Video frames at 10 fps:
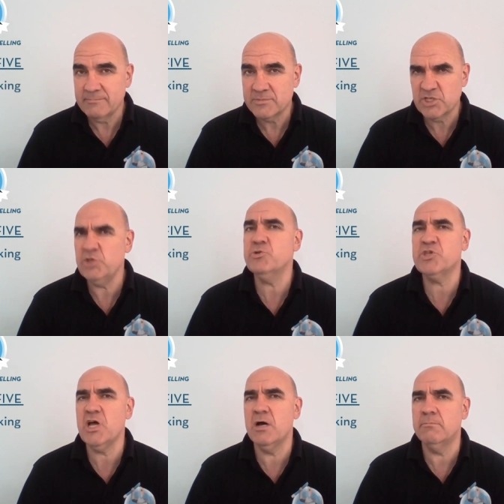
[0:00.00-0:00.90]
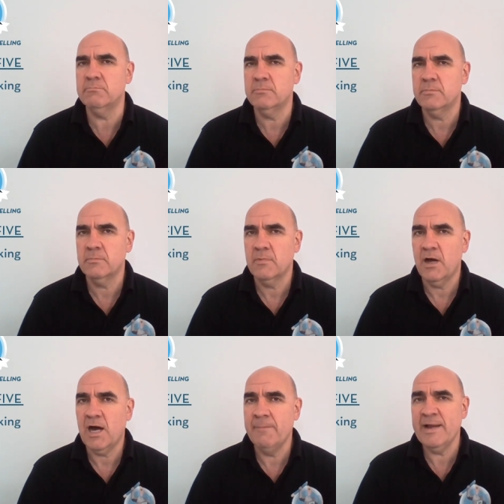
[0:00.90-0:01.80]
It's a new term.
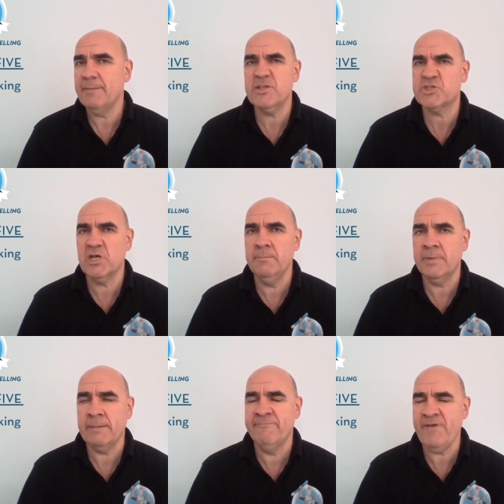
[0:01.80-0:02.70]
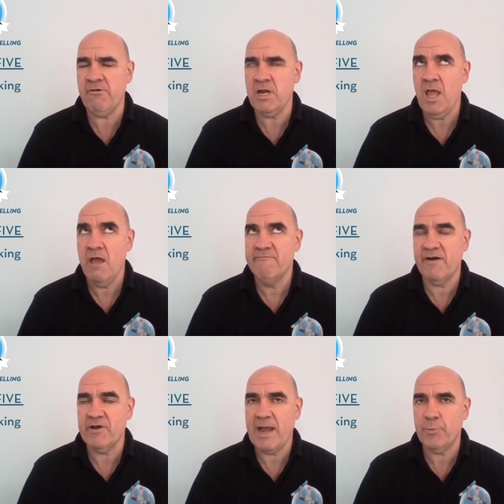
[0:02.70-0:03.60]
I made up this term, but I'm very,
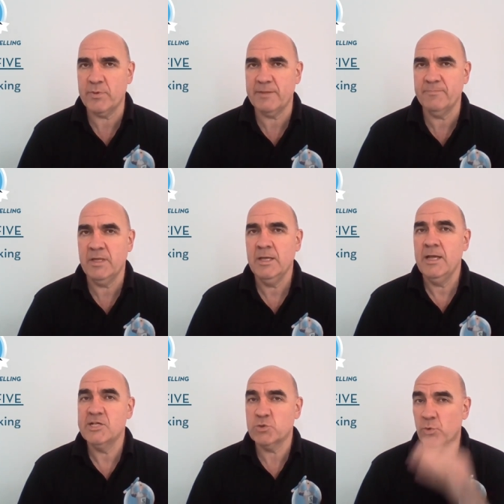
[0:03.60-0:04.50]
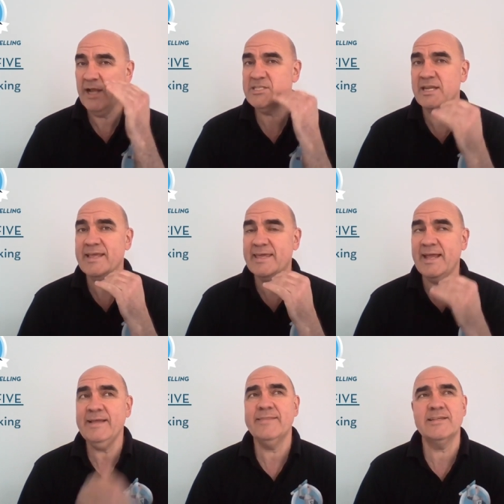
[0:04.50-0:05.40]
very happy with it. It's called letter
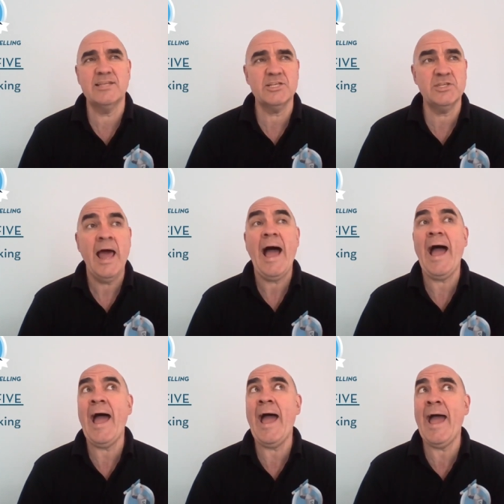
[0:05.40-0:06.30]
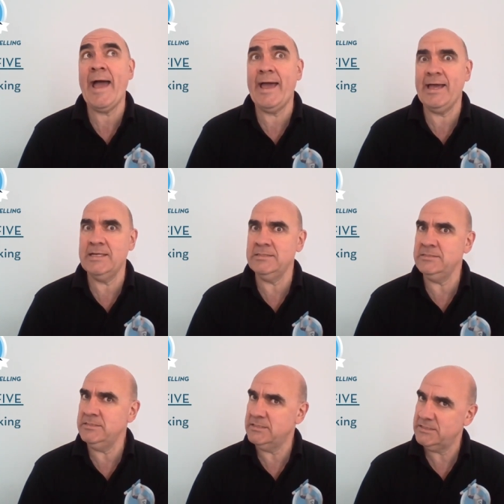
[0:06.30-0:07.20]
linking, this lesson,
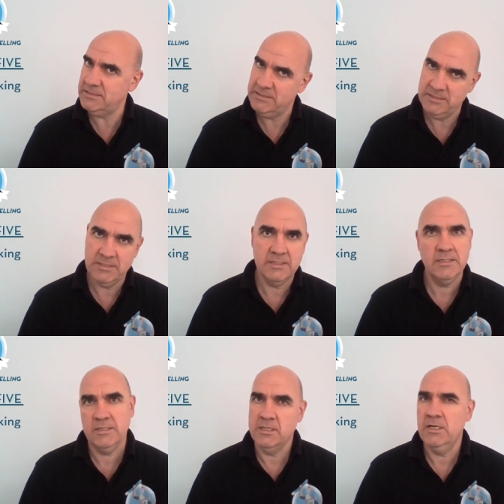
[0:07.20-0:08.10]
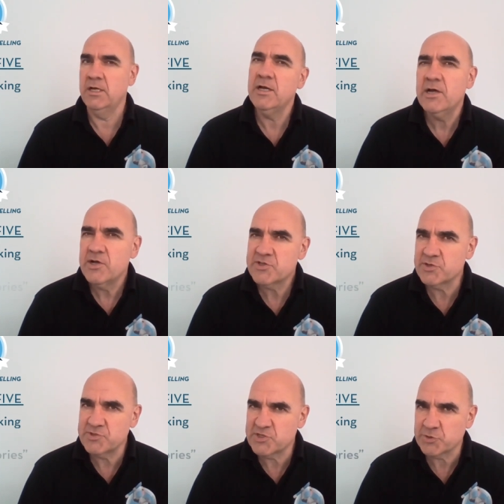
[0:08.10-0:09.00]
and
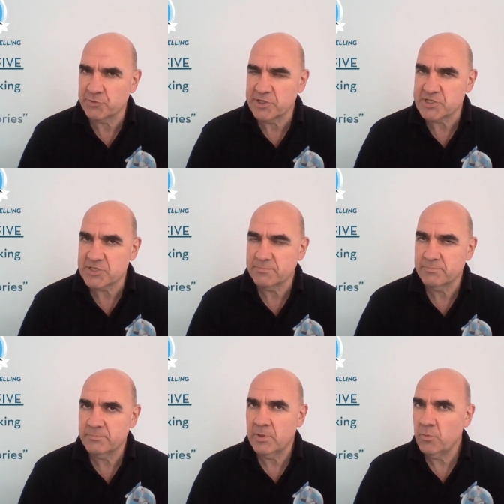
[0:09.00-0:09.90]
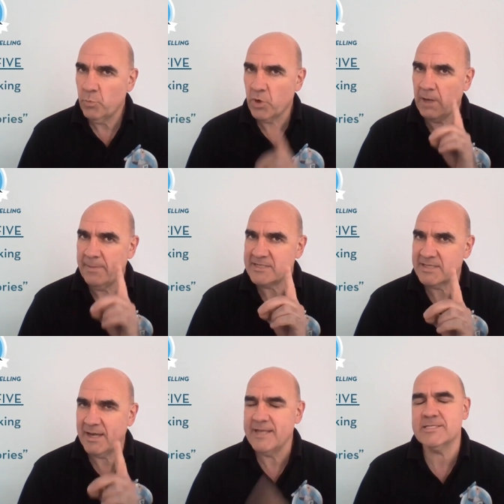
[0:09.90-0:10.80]
Susie stories. We'll come back to
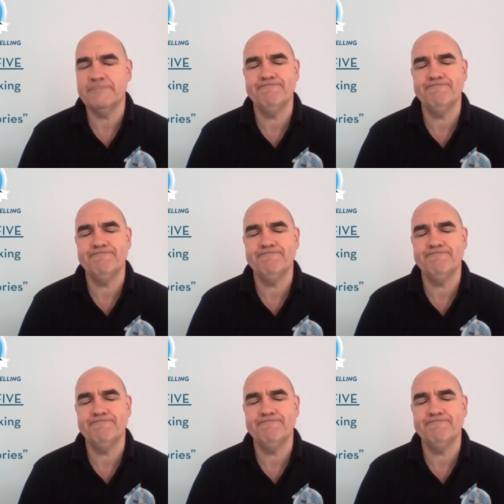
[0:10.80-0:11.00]
that later.